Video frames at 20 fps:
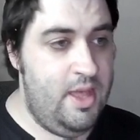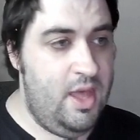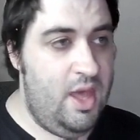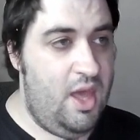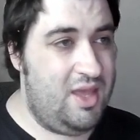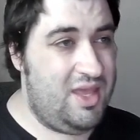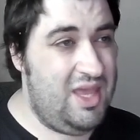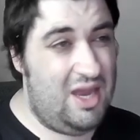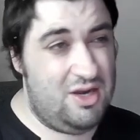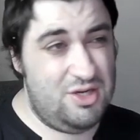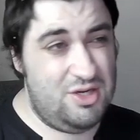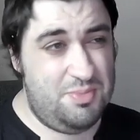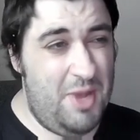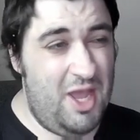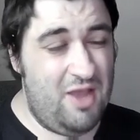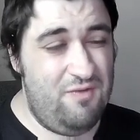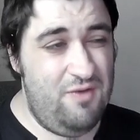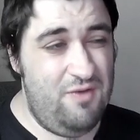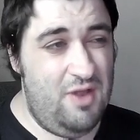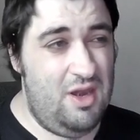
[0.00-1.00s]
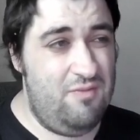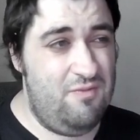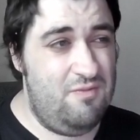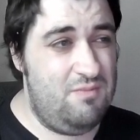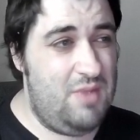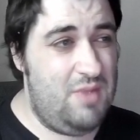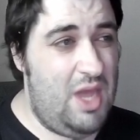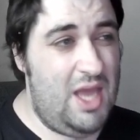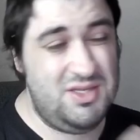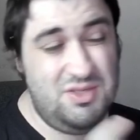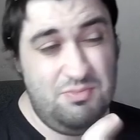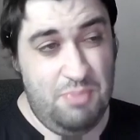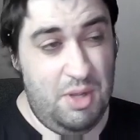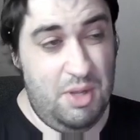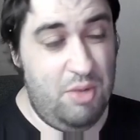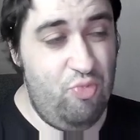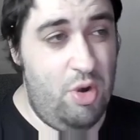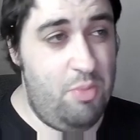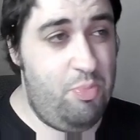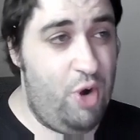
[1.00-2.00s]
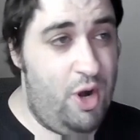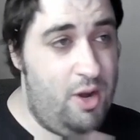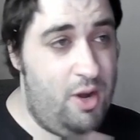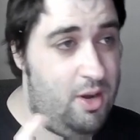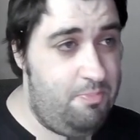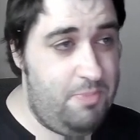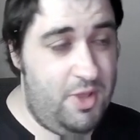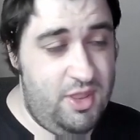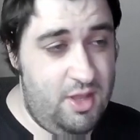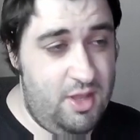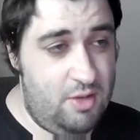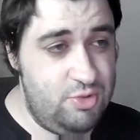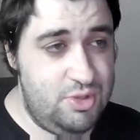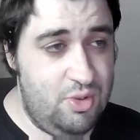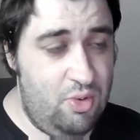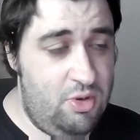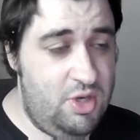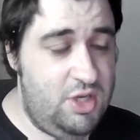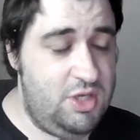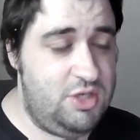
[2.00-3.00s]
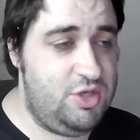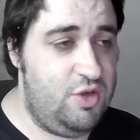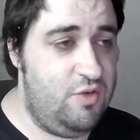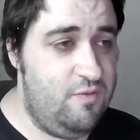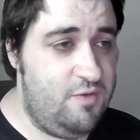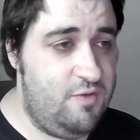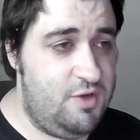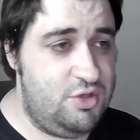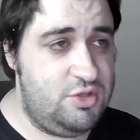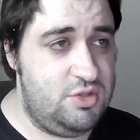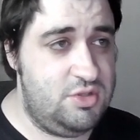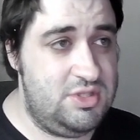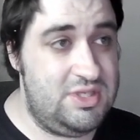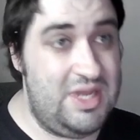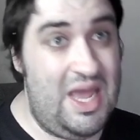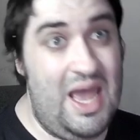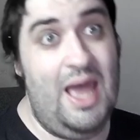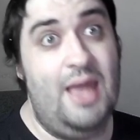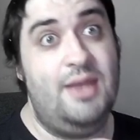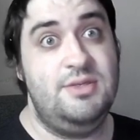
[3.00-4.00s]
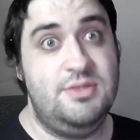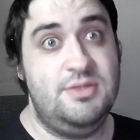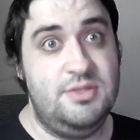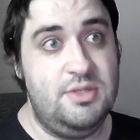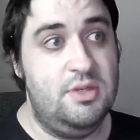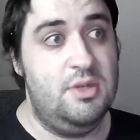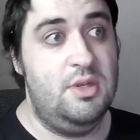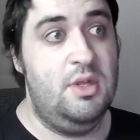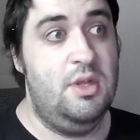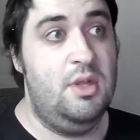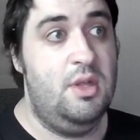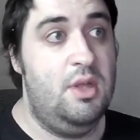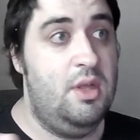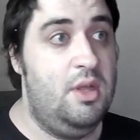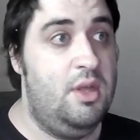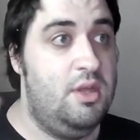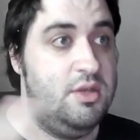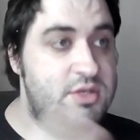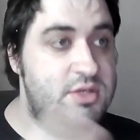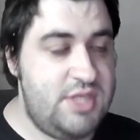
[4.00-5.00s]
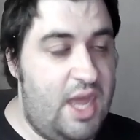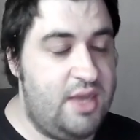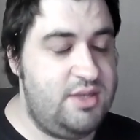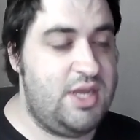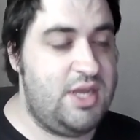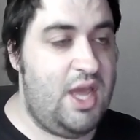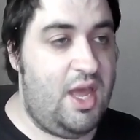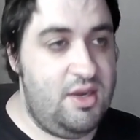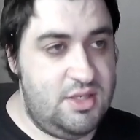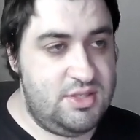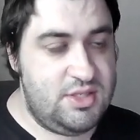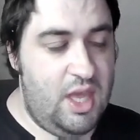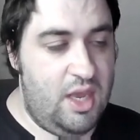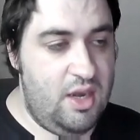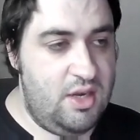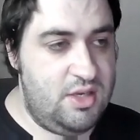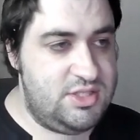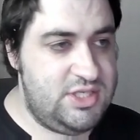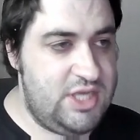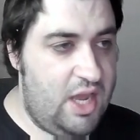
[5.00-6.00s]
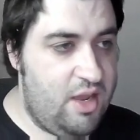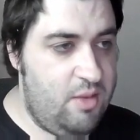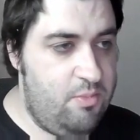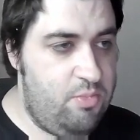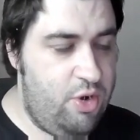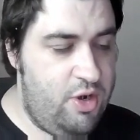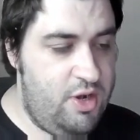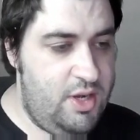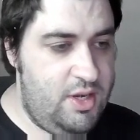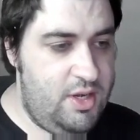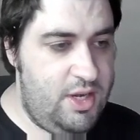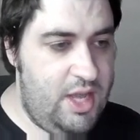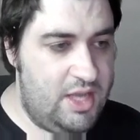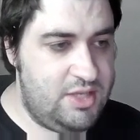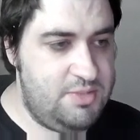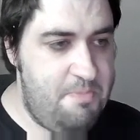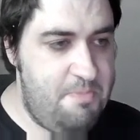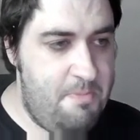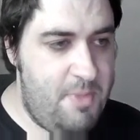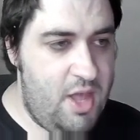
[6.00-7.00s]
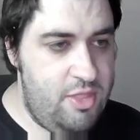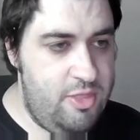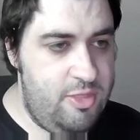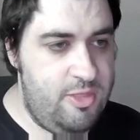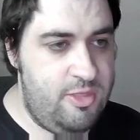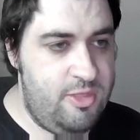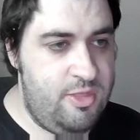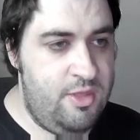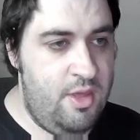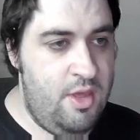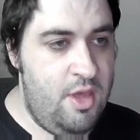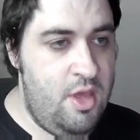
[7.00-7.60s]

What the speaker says: Charismatic Villain hasn't been reprinted, but there was already 2 versions, and Set 10 is getting a second printing next month.